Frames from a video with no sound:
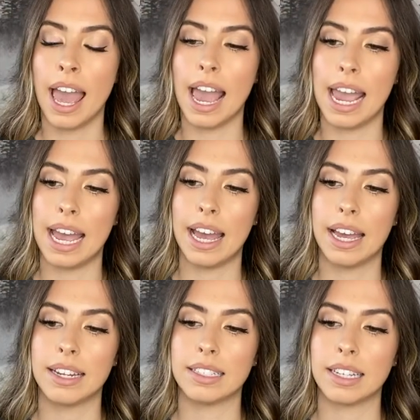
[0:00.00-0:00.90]

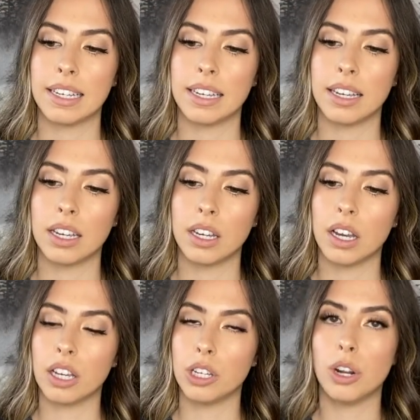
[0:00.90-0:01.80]
And
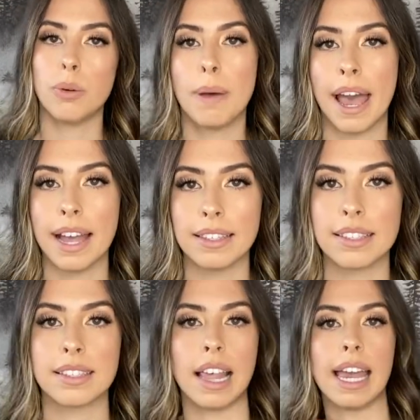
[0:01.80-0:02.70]
you know
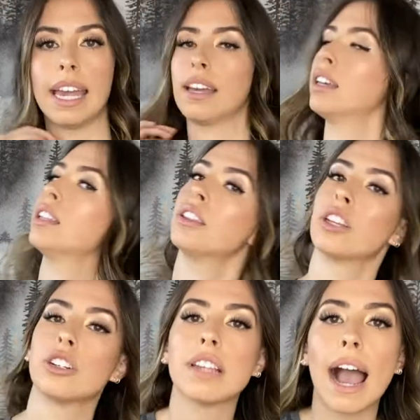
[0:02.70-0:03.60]
pets, like
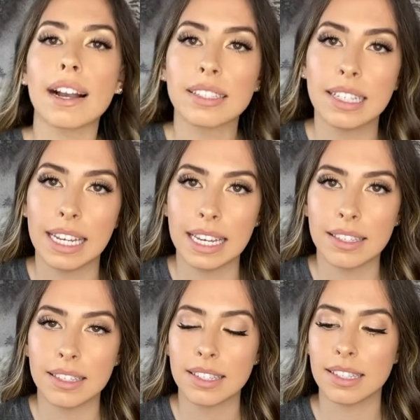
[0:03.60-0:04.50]
there's
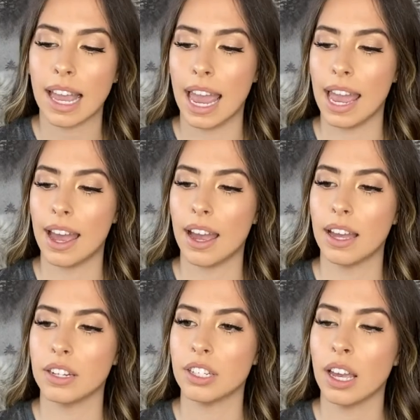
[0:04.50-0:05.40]
accidents
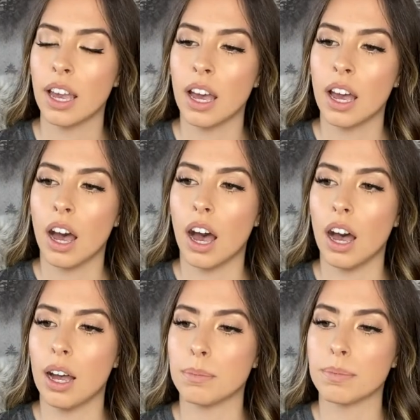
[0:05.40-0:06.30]
and
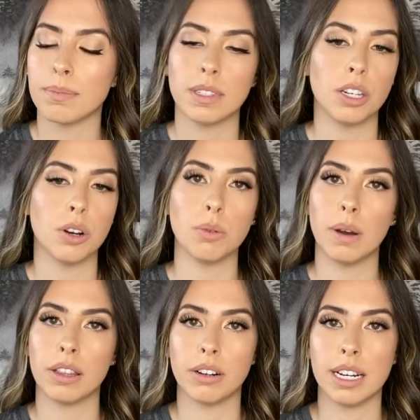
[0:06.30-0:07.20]
you know,
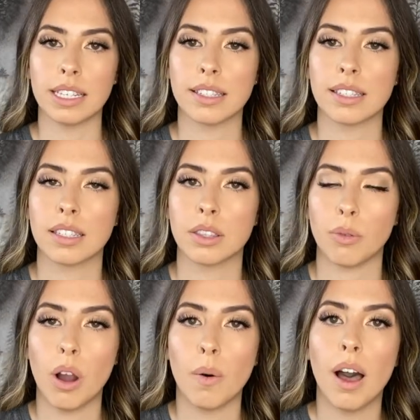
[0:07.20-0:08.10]
whether it's
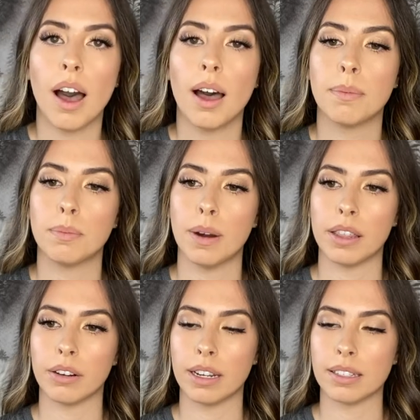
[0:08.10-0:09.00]
throw up,
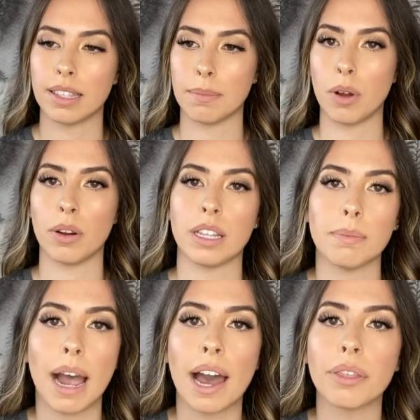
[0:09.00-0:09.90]
whether it's them going to the
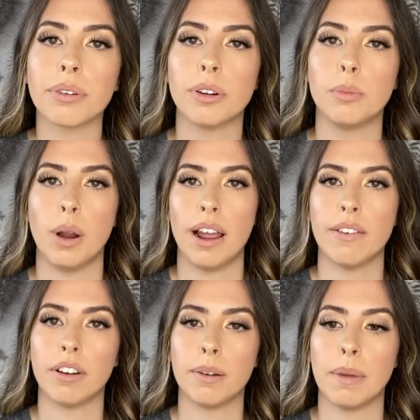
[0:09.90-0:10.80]
bathroom,
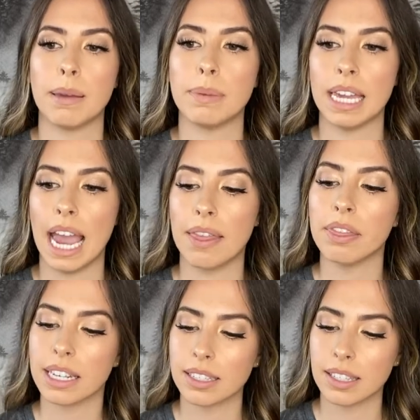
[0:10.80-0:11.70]
wherever it may be. And
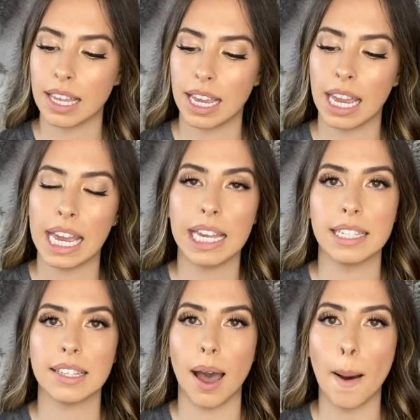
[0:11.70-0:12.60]
this thing
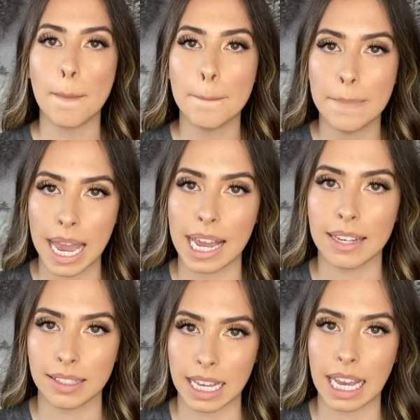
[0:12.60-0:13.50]
is
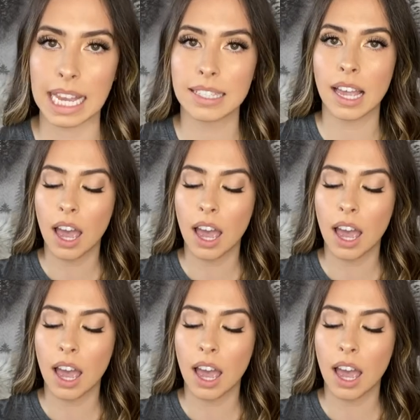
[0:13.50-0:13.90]
amazing. It's